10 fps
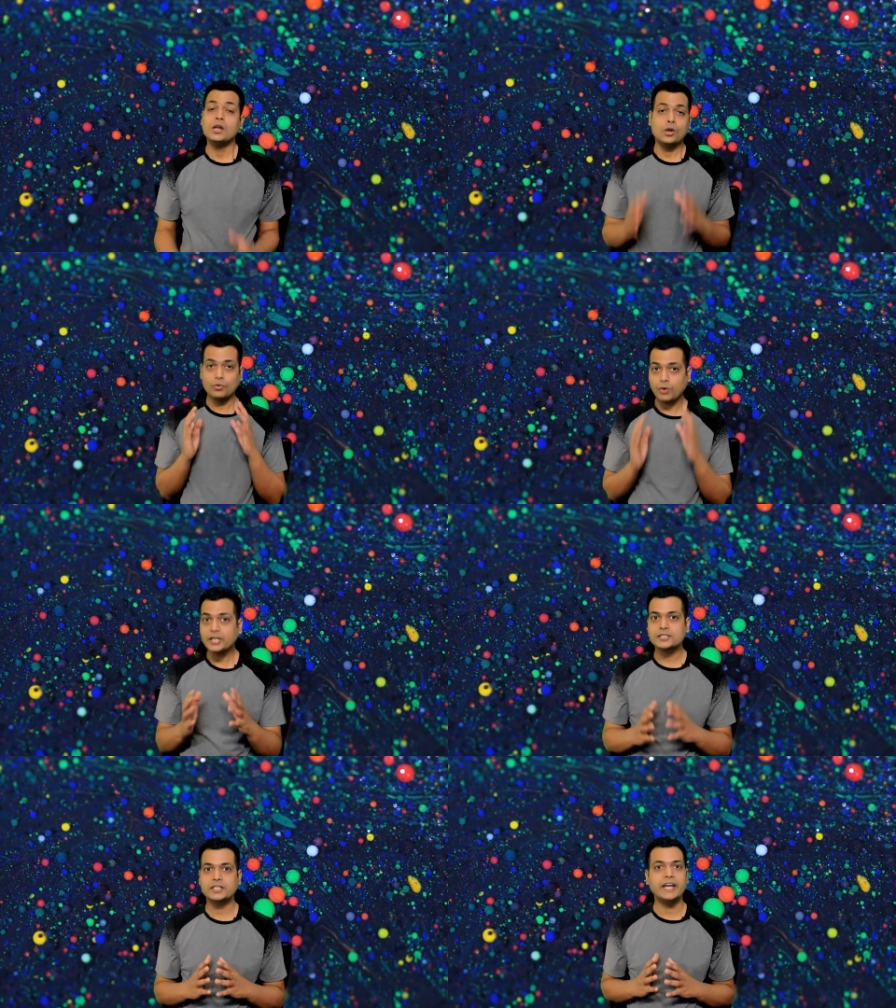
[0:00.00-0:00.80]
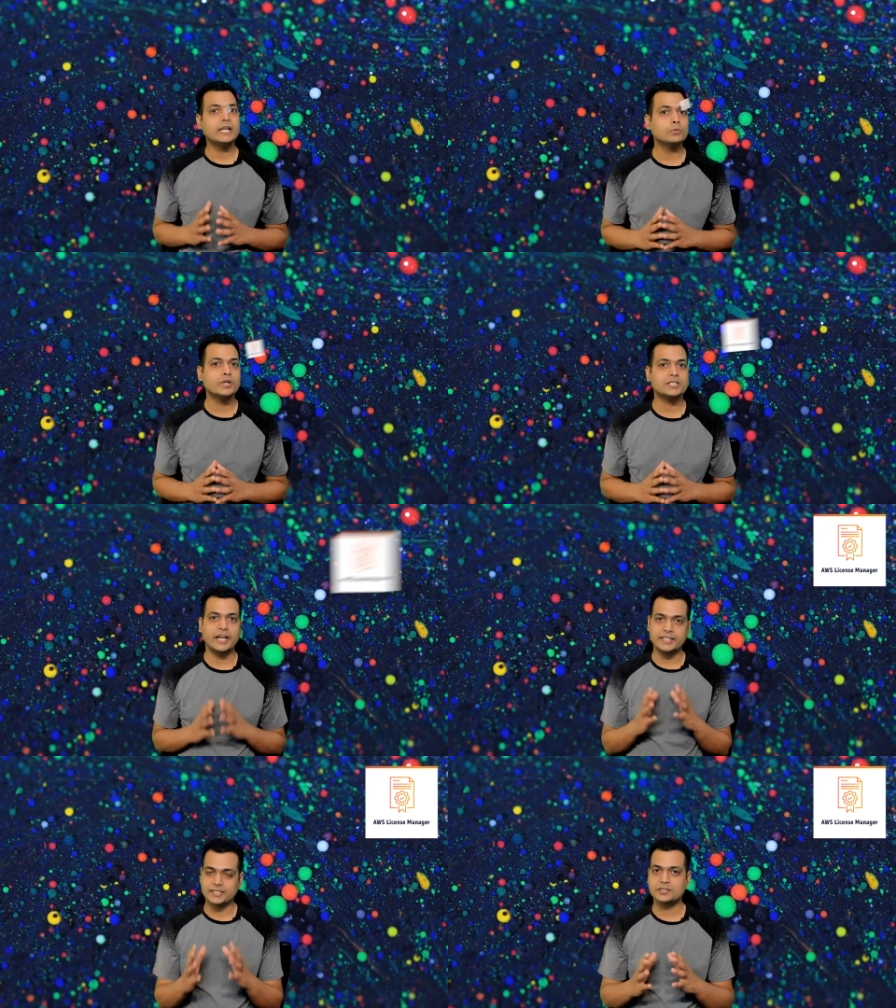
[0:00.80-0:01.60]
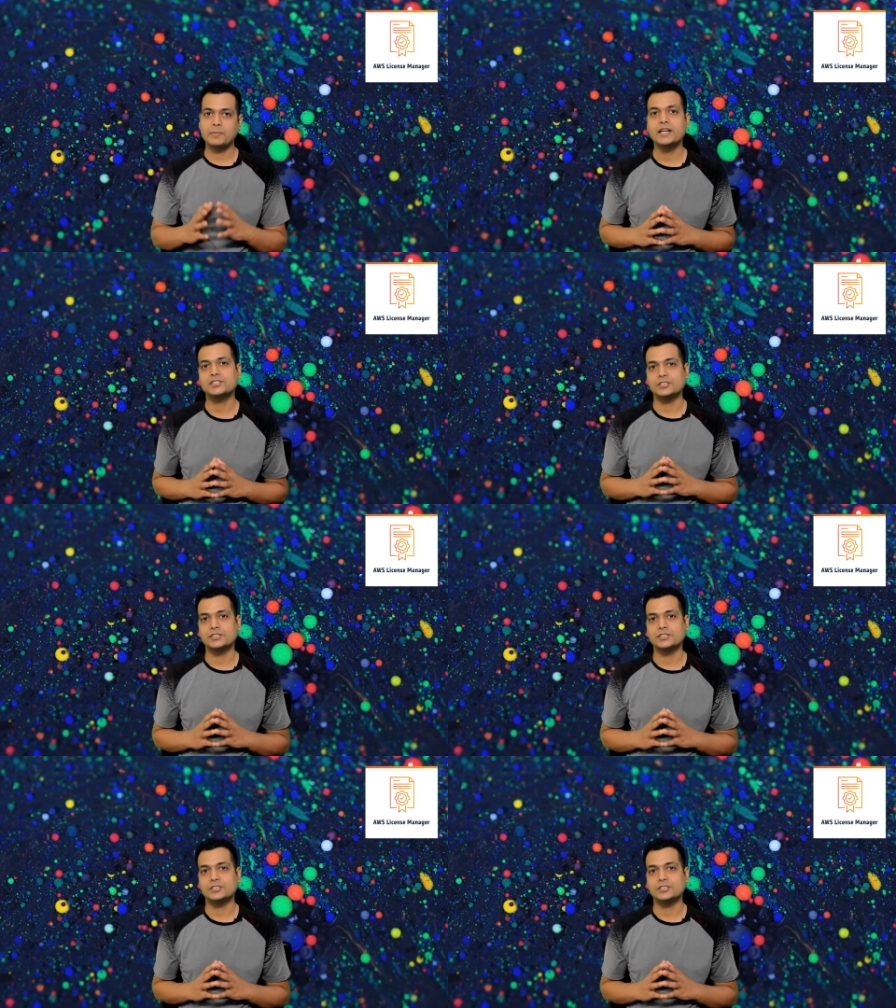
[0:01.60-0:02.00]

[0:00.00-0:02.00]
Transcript: What is AWS License Manager?